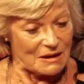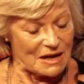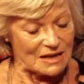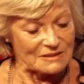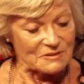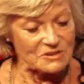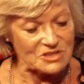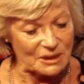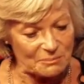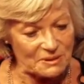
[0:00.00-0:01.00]
I, there's
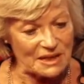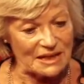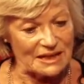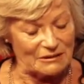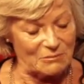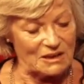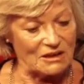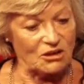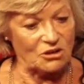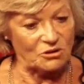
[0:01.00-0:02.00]
something in me
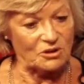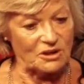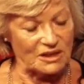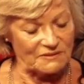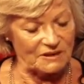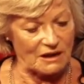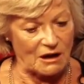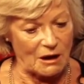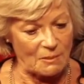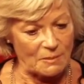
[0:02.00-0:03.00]
that couldn't give it
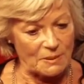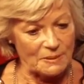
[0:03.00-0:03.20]
up.